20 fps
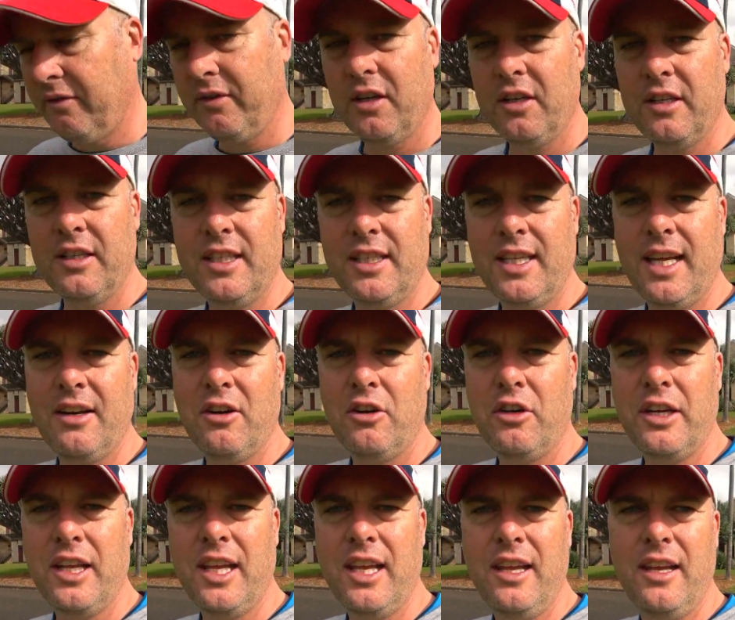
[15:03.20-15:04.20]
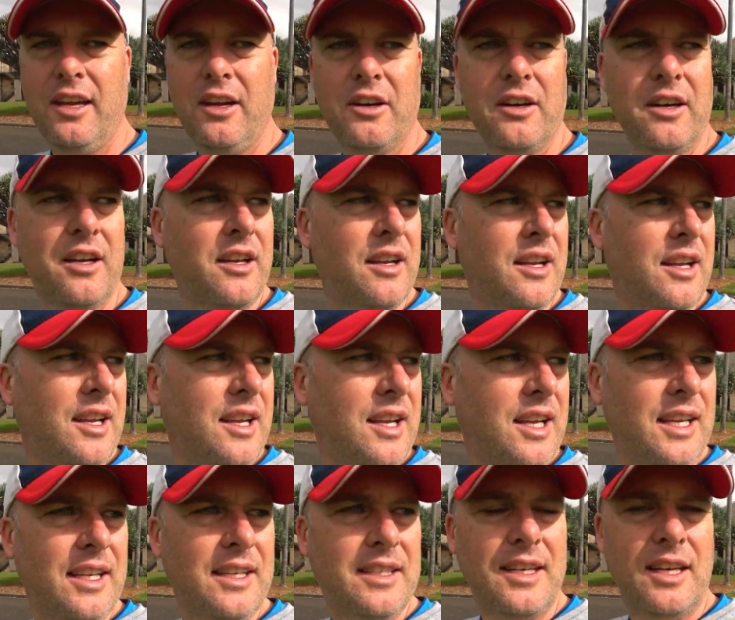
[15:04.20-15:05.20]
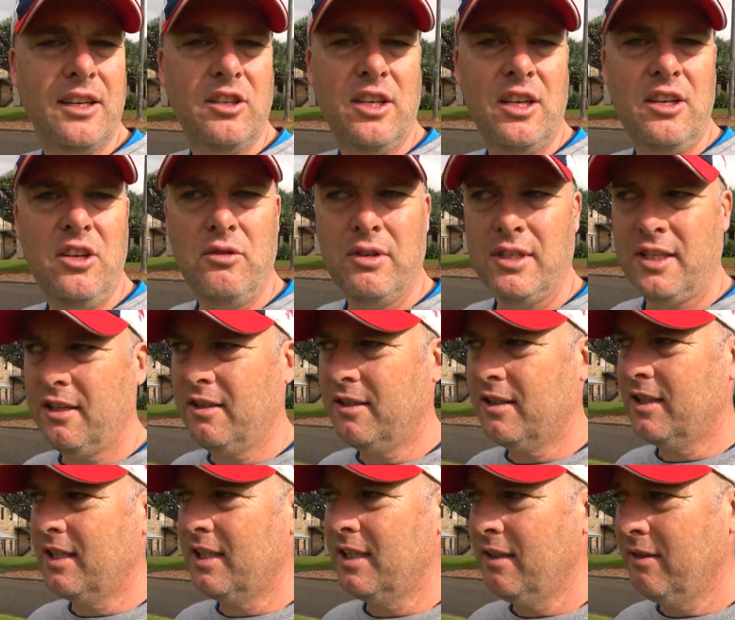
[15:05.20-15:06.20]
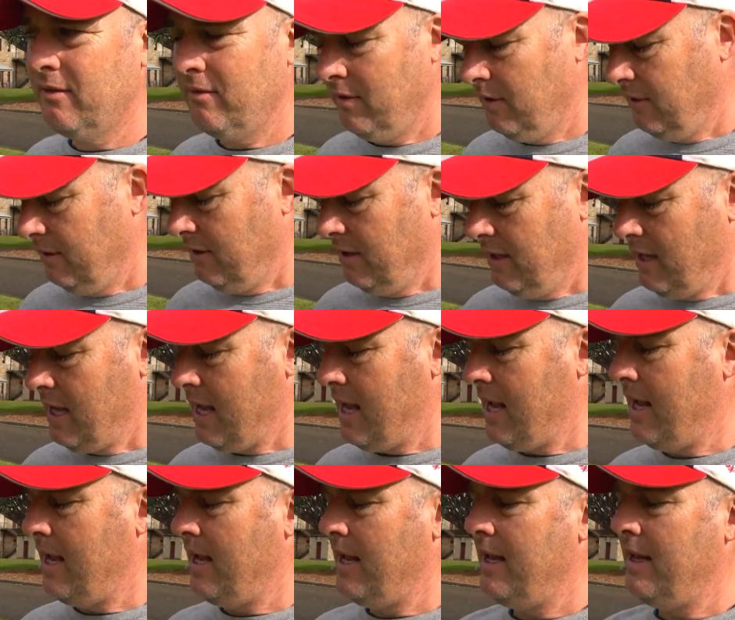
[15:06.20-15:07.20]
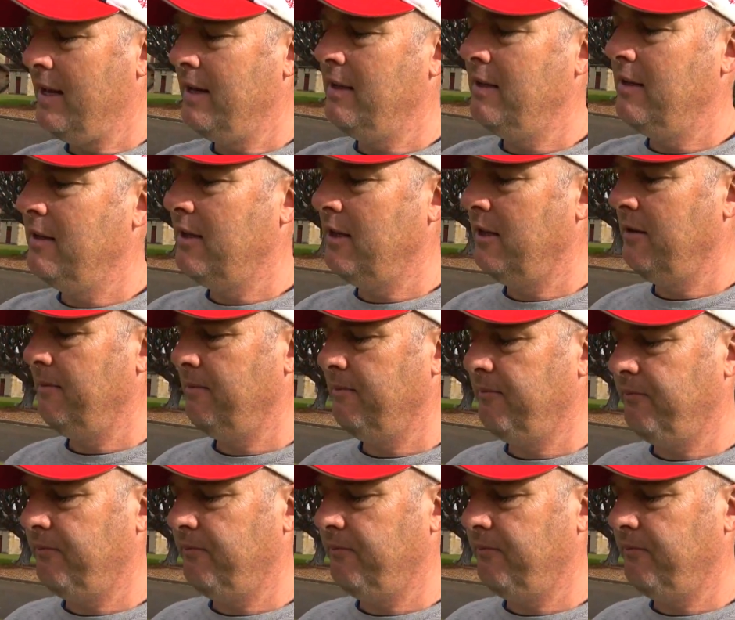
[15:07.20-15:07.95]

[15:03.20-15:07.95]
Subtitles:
I've got it set on here is continuous high, and